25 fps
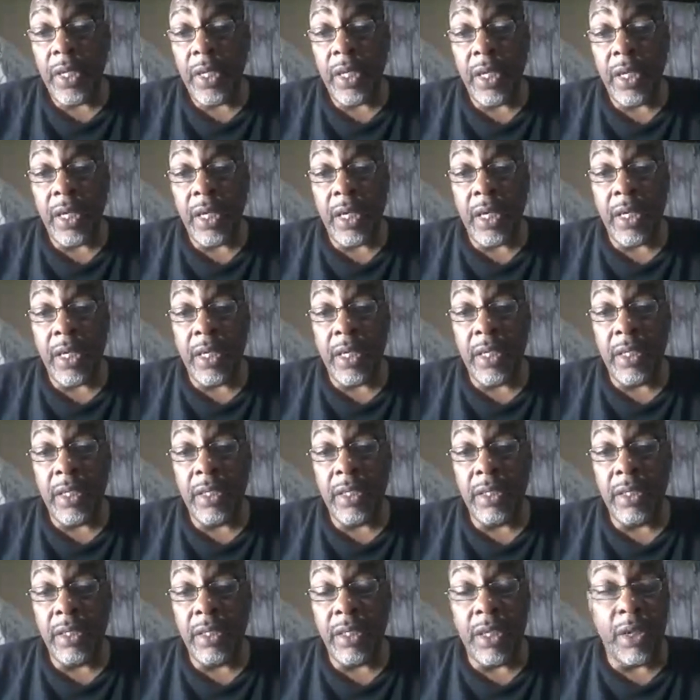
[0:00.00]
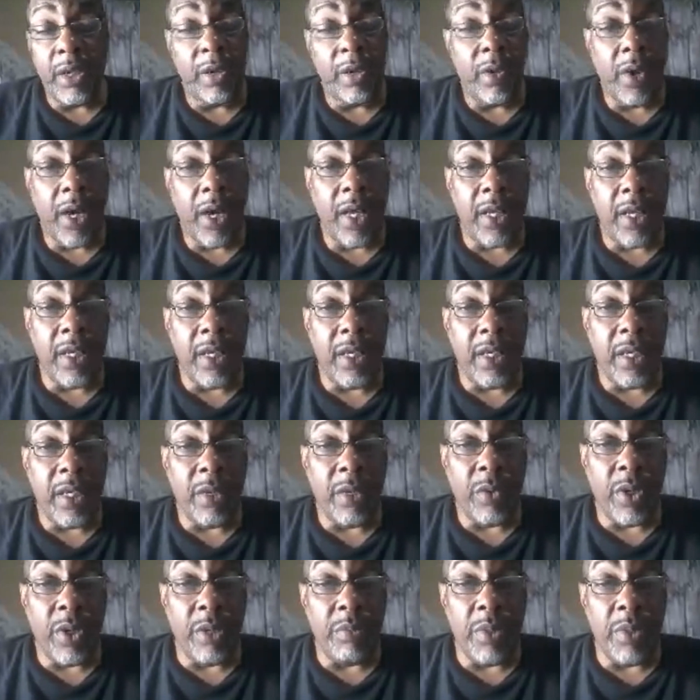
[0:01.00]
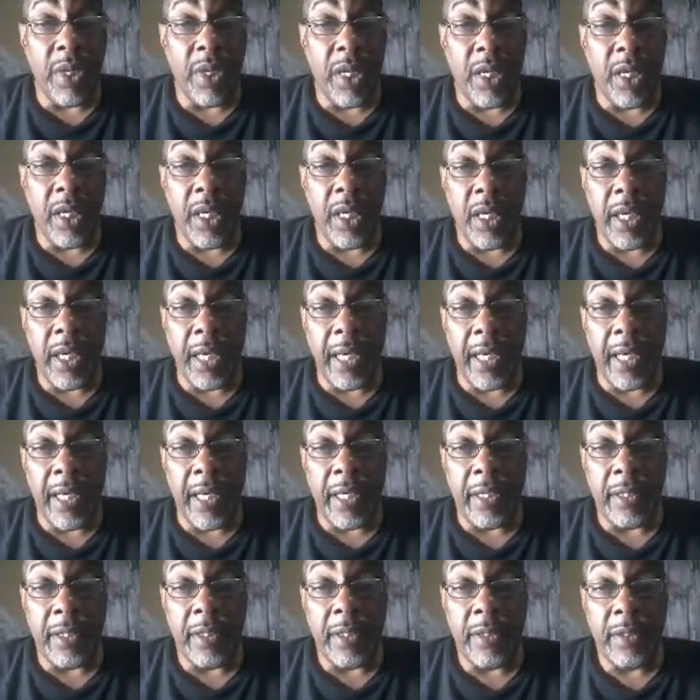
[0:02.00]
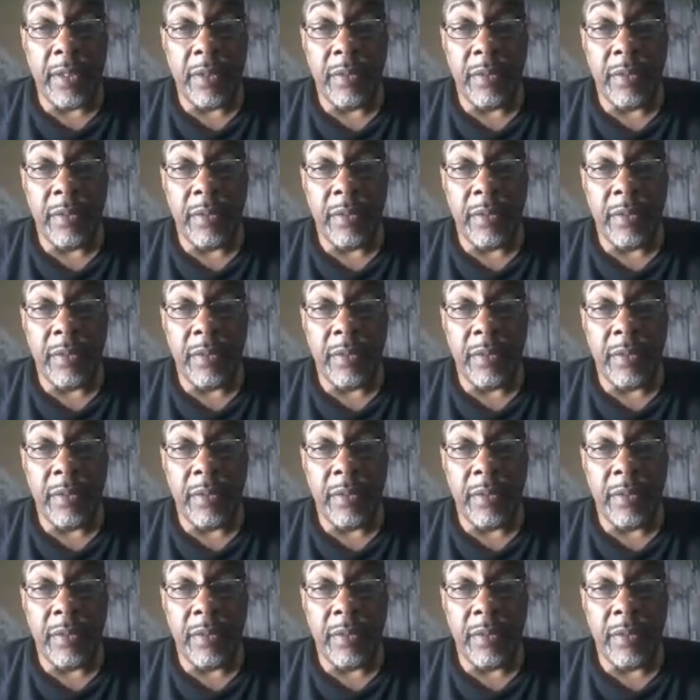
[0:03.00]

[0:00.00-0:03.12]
It could be a